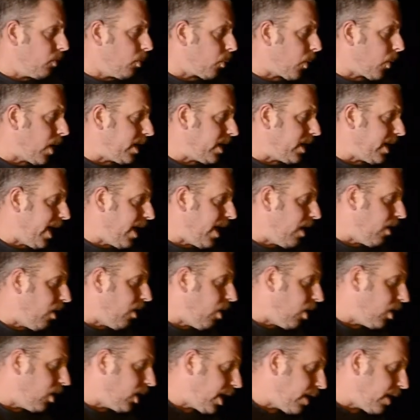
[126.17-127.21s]
Right now,
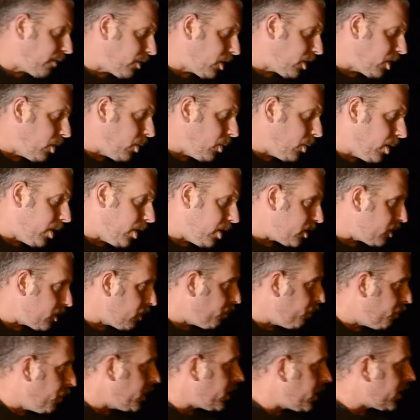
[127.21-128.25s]
all I have to do is
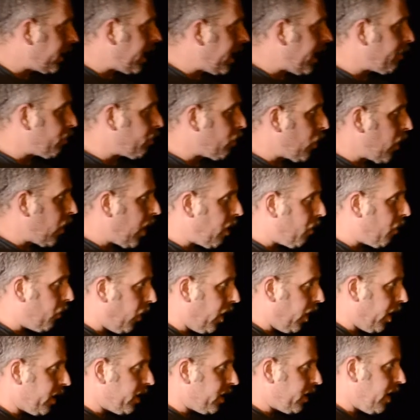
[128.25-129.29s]
put the camera where I
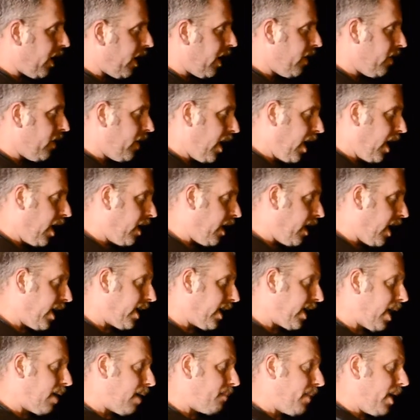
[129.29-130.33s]
want, and then
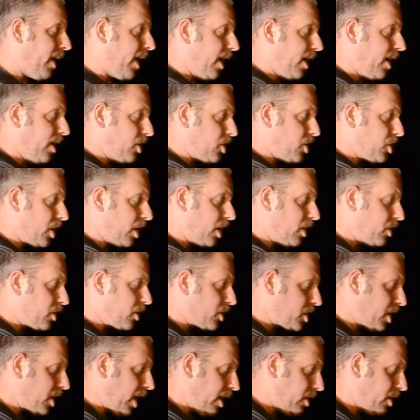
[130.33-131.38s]
I got my shutter
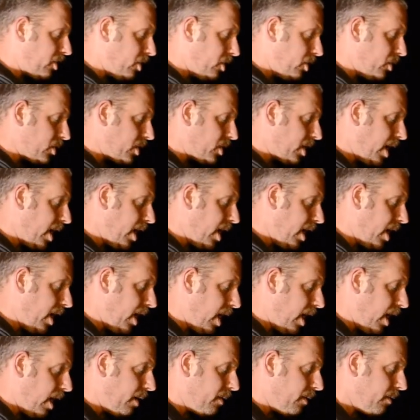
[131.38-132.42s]
set to,
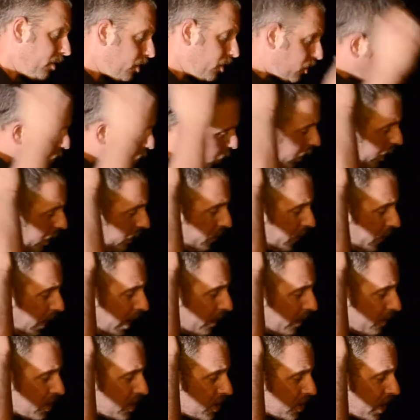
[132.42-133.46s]
say,
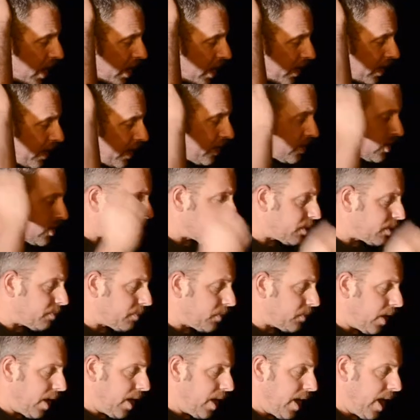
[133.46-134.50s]
25 seconds
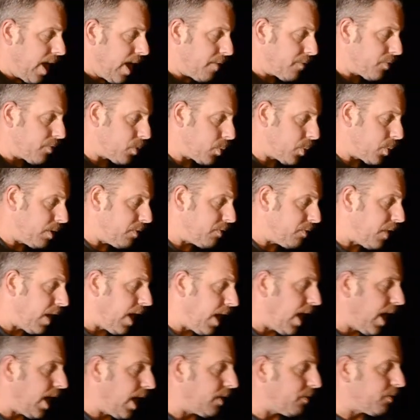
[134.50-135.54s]
and an
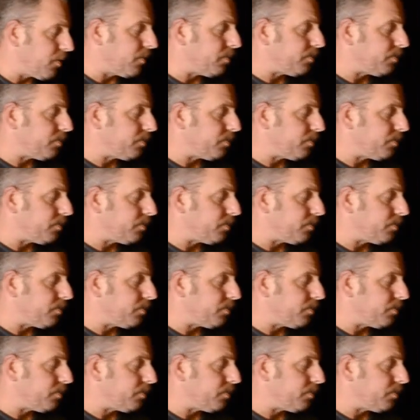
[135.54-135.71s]
f3.5.